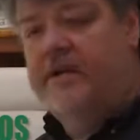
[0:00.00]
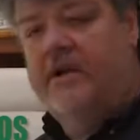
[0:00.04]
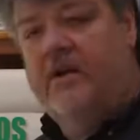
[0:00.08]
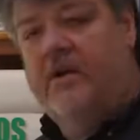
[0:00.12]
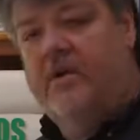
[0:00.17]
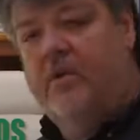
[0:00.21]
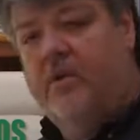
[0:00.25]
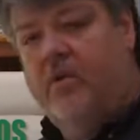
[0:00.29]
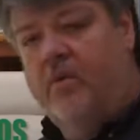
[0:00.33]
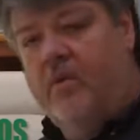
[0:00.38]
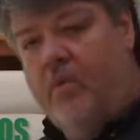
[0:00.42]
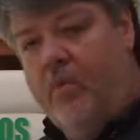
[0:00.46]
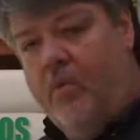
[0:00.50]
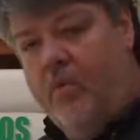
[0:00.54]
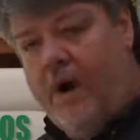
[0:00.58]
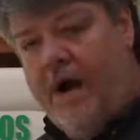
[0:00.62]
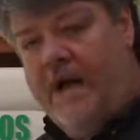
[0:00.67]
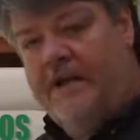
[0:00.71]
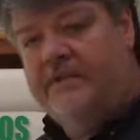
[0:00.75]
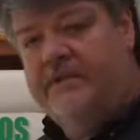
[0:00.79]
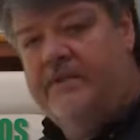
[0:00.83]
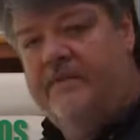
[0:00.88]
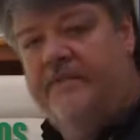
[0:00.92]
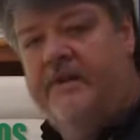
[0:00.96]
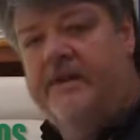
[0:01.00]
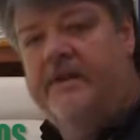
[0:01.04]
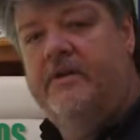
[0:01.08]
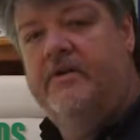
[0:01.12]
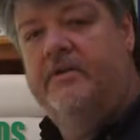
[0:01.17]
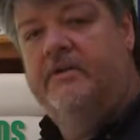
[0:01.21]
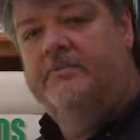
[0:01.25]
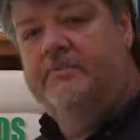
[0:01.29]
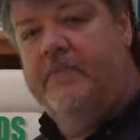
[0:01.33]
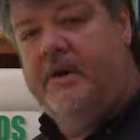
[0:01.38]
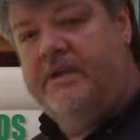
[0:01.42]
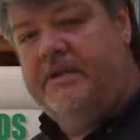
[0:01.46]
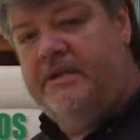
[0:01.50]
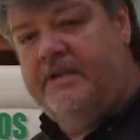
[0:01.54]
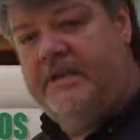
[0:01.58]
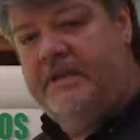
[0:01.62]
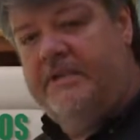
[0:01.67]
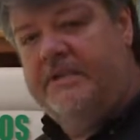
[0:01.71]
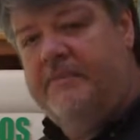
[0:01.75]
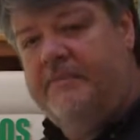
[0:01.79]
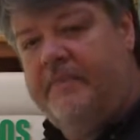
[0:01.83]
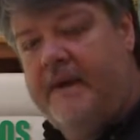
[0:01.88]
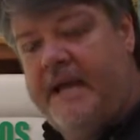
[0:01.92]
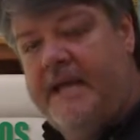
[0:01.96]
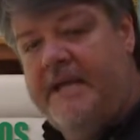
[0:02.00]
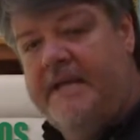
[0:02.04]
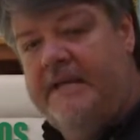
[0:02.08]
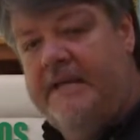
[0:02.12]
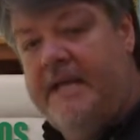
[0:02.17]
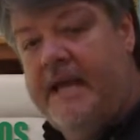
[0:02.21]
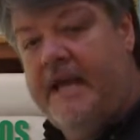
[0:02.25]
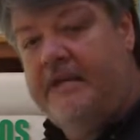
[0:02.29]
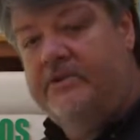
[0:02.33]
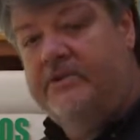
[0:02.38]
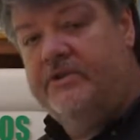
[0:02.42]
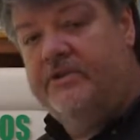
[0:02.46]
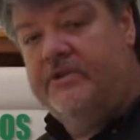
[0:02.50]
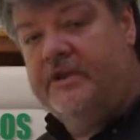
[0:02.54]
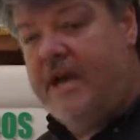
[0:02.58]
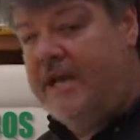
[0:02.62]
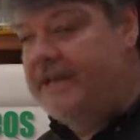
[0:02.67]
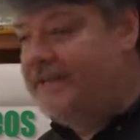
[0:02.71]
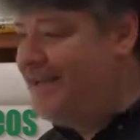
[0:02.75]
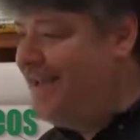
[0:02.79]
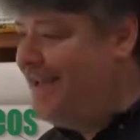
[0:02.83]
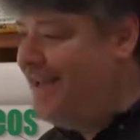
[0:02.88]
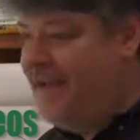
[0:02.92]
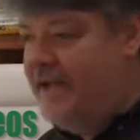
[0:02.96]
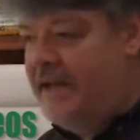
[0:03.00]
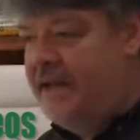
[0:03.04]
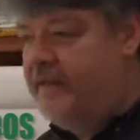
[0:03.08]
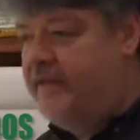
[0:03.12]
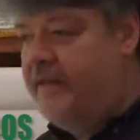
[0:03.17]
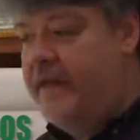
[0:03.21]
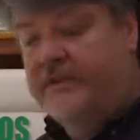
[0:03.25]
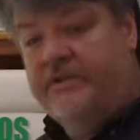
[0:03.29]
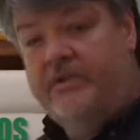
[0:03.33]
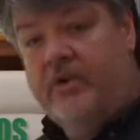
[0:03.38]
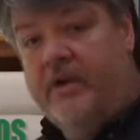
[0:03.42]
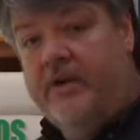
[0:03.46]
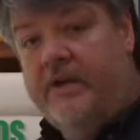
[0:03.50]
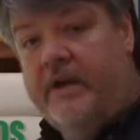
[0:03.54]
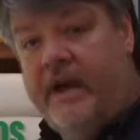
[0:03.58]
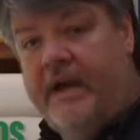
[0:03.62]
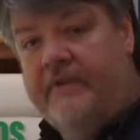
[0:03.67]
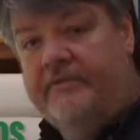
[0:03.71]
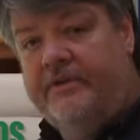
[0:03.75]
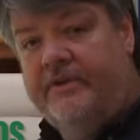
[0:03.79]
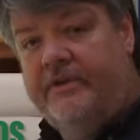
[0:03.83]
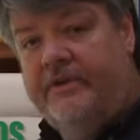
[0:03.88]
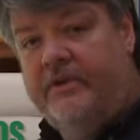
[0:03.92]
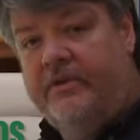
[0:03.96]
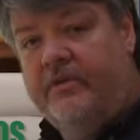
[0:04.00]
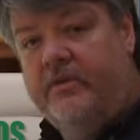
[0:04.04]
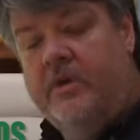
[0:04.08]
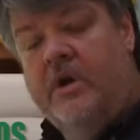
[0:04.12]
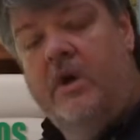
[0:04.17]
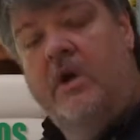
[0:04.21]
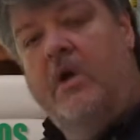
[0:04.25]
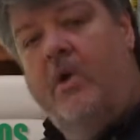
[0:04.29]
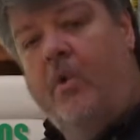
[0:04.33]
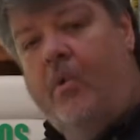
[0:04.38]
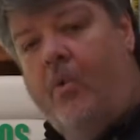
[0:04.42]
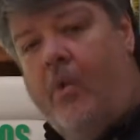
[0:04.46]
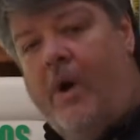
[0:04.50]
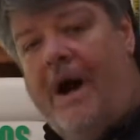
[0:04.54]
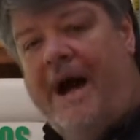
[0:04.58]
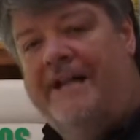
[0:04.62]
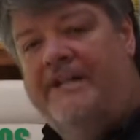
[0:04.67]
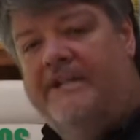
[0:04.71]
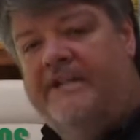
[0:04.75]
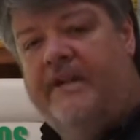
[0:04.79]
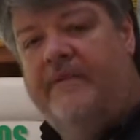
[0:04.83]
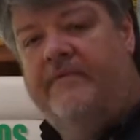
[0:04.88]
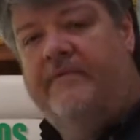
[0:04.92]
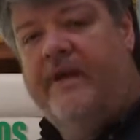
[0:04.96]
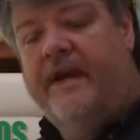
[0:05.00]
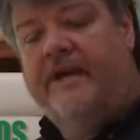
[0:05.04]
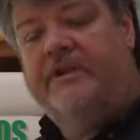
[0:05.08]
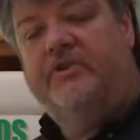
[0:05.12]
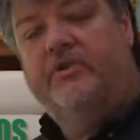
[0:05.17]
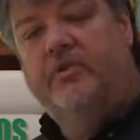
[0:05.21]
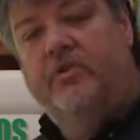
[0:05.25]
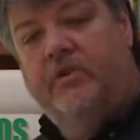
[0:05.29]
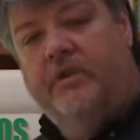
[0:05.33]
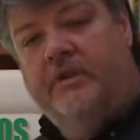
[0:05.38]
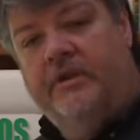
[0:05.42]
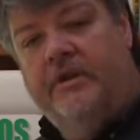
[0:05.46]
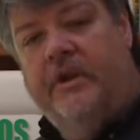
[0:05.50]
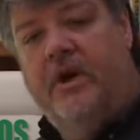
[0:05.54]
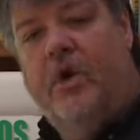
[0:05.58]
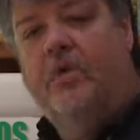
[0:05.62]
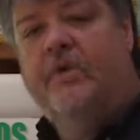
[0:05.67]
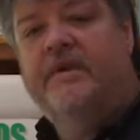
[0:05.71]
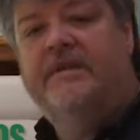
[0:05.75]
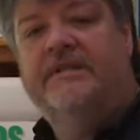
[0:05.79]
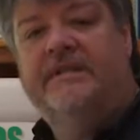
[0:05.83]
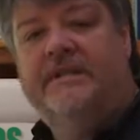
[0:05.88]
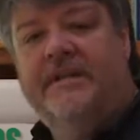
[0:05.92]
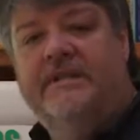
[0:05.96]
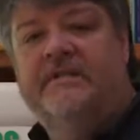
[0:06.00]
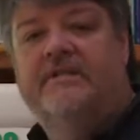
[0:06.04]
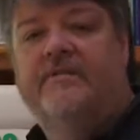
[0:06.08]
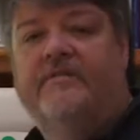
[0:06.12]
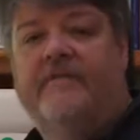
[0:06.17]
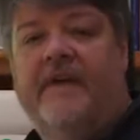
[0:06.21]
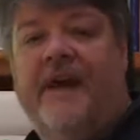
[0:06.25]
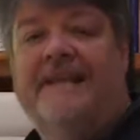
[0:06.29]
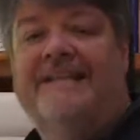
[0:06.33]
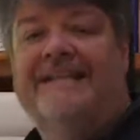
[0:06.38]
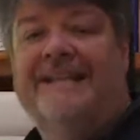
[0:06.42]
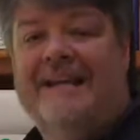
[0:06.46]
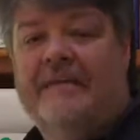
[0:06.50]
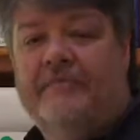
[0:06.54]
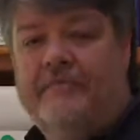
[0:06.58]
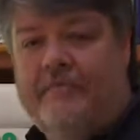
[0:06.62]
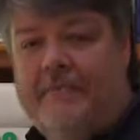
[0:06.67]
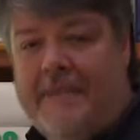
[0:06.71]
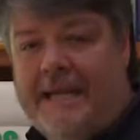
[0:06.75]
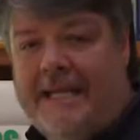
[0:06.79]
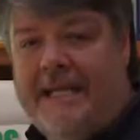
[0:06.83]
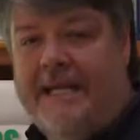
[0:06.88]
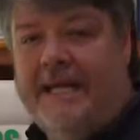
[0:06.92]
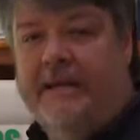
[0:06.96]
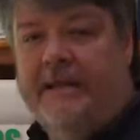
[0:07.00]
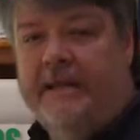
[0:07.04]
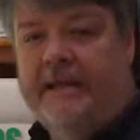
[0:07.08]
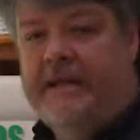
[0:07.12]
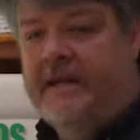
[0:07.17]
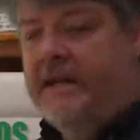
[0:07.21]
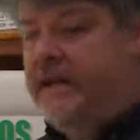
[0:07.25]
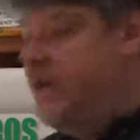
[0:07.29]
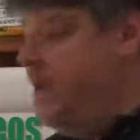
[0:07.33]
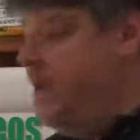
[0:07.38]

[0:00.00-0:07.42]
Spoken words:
there, watch the videos, participate in the exercise. That's all you have to do. Watch the effects. You will notice these effects immediately.